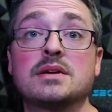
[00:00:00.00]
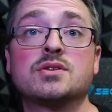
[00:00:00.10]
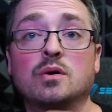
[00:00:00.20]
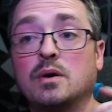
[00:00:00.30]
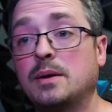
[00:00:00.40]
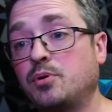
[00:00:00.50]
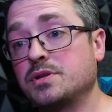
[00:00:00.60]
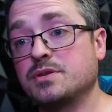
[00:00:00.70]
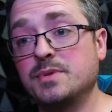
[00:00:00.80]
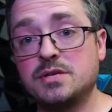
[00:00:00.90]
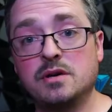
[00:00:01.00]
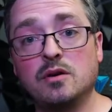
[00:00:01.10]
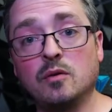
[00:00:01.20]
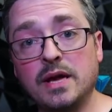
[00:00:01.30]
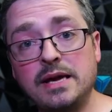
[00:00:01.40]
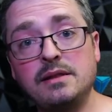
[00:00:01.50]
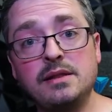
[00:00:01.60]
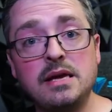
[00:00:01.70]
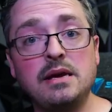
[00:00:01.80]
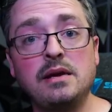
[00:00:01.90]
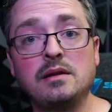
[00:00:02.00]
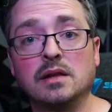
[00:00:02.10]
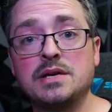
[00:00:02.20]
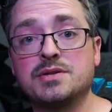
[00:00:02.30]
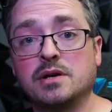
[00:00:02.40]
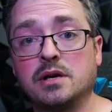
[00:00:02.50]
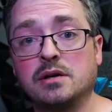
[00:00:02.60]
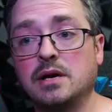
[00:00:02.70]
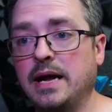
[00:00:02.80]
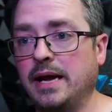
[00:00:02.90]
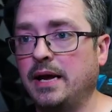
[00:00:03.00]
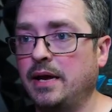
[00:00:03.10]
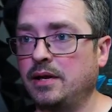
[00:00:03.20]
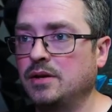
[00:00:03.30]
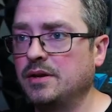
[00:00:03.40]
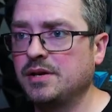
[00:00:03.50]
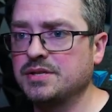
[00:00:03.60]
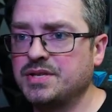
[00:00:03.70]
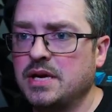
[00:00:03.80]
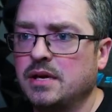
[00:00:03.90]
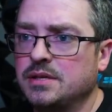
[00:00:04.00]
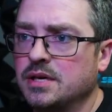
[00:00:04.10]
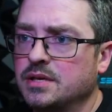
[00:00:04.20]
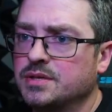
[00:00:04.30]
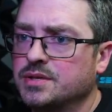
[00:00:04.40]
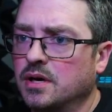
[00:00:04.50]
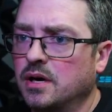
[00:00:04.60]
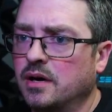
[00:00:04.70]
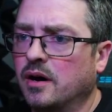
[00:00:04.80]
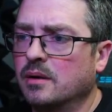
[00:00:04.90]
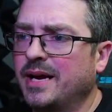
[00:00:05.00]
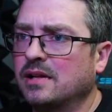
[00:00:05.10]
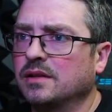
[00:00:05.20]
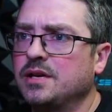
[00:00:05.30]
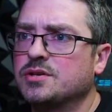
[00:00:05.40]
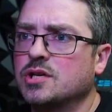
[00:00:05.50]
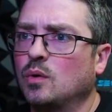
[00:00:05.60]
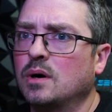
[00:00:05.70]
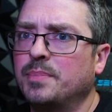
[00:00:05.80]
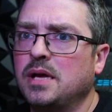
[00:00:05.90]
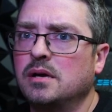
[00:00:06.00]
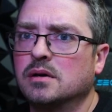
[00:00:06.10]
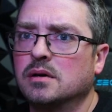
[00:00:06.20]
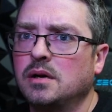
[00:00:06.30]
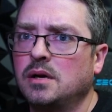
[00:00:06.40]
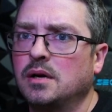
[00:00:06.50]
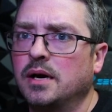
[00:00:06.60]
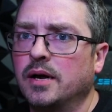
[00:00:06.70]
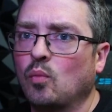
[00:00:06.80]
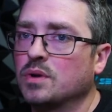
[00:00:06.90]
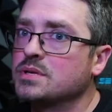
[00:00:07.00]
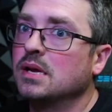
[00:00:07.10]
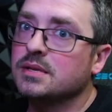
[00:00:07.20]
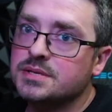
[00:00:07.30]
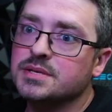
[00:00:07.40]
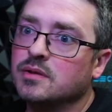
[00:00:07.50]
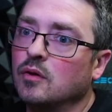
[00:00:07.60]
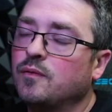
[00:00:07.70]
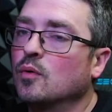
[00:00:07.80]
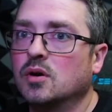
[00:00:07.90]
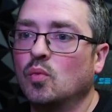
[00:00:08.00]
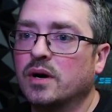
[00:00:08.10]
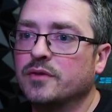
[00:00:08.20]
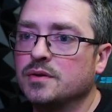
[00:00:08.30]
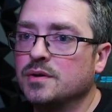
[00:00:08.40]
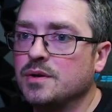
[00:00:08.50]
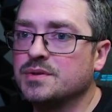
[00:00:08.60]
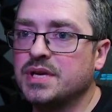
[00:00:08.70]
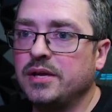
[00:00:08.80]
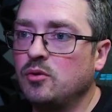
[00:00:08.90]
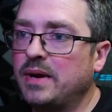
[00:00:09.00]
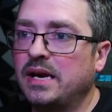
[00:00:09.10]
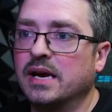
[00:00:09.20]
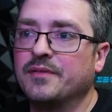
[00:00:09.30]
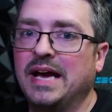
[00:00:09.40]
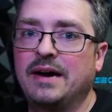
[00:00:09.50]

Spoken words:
so I put some material in the laser cutter, and you can see it does automatically show up here. And once again, this is Glowforge. Whatever you're using, you may not even have